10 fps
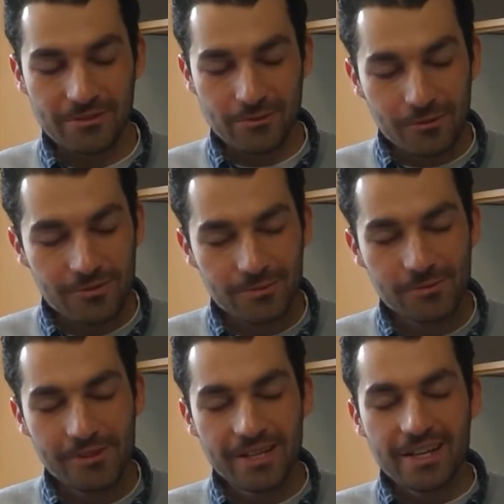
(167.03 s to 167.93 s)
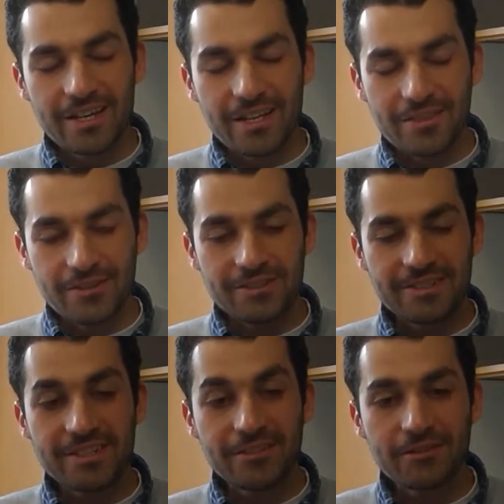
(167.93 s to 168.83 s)
solvable, they are
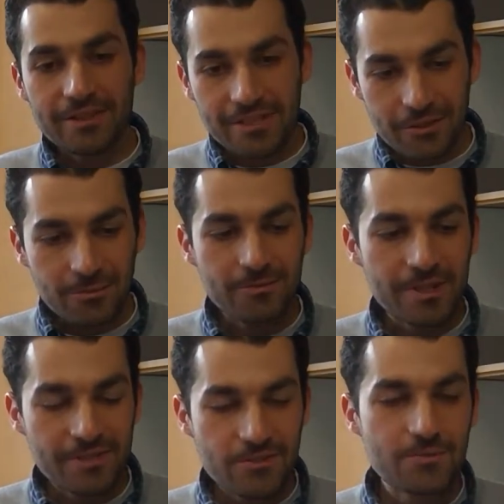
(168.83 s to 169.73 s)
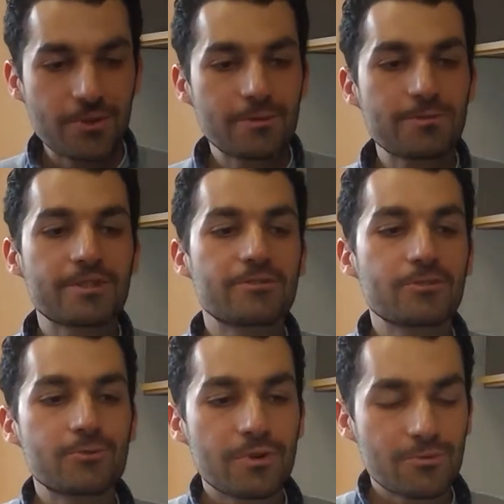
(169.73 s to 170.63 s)
still non-linear optimization problems, and so
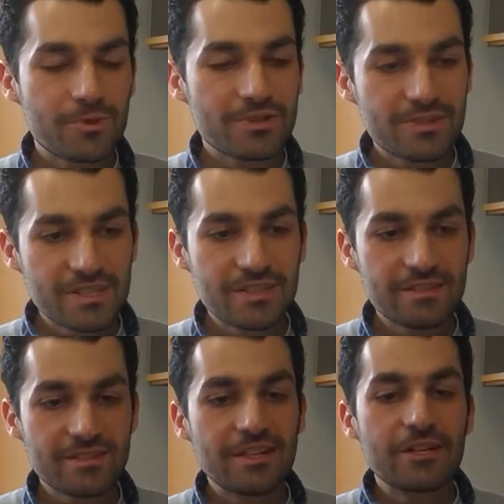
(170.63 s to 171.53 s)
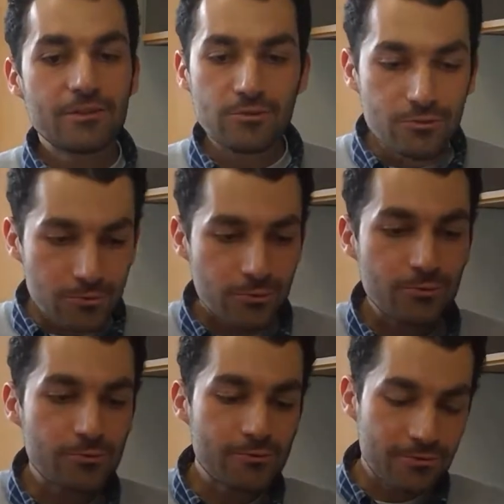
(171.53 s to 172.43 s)
one needs new
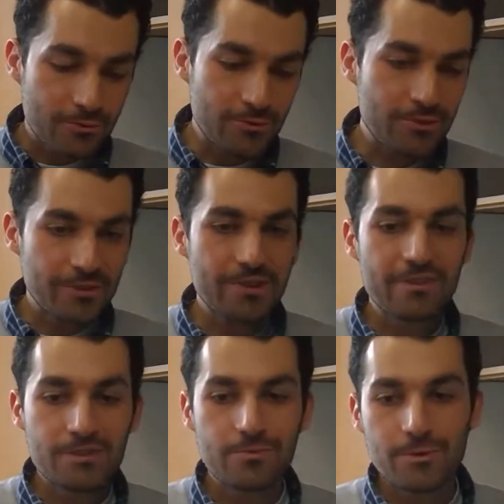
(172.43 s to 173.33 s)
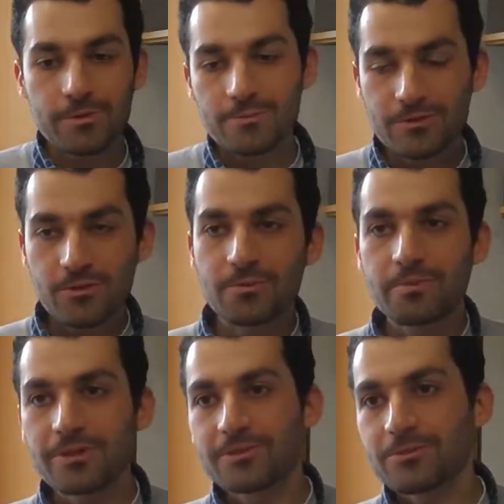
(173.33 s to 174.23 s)
tools to study these problems
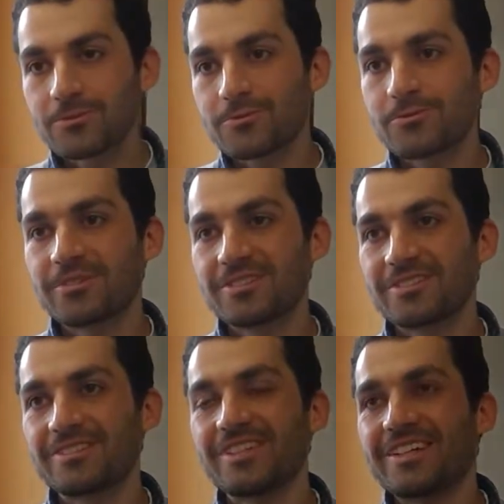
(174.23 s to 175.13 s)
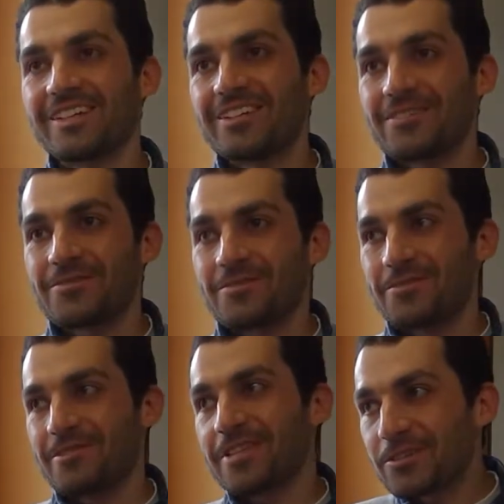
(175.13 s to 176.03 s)
compared to
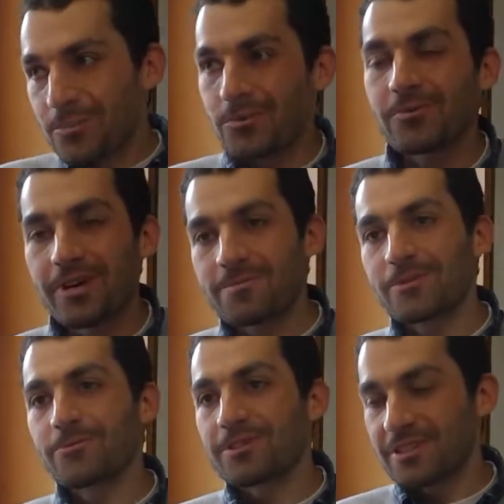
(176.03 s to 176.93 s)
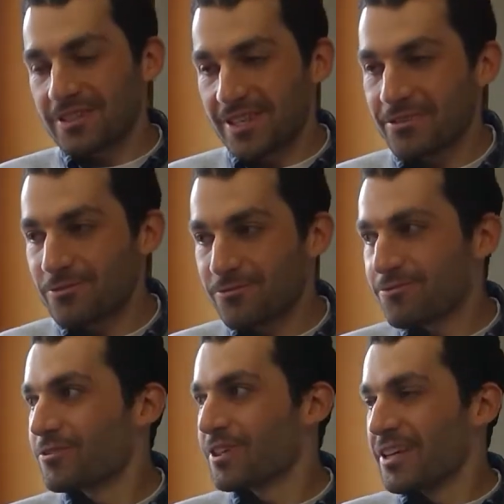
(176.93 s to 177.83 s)
linear programming, which is
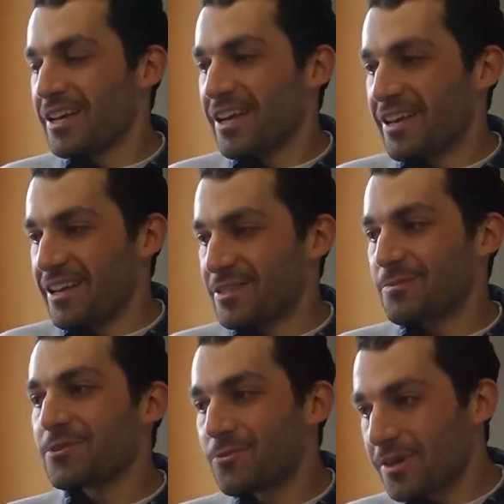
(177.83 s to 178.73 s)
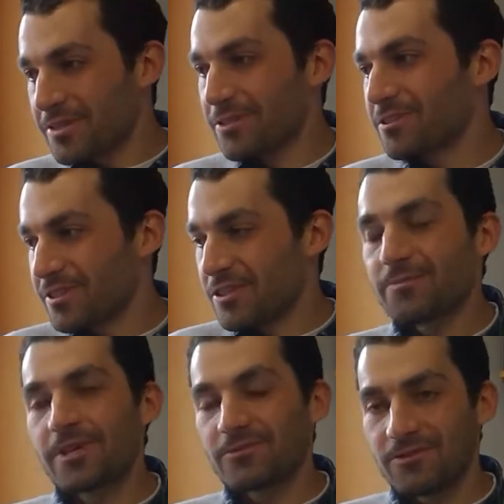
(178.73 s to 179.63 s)
has been well studied in
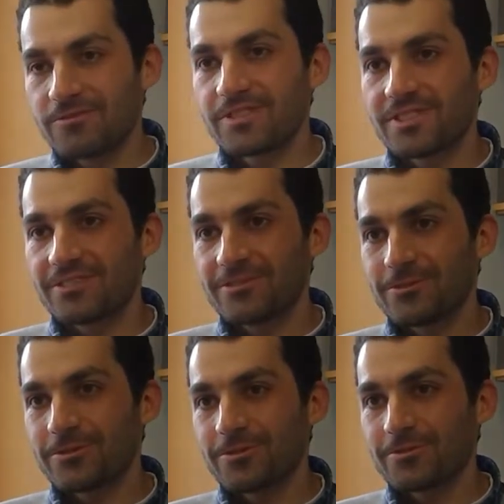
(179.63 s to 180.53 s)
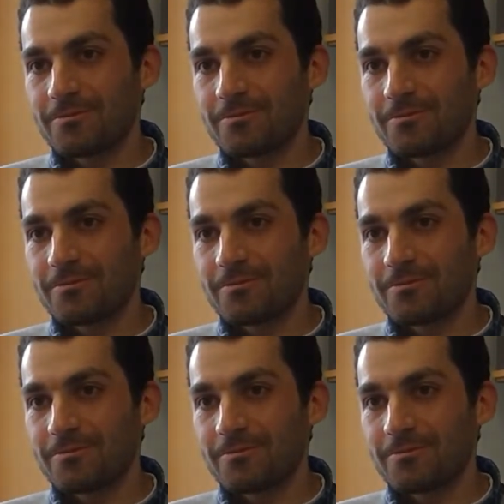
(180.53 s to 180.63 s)
the past 50 years or so.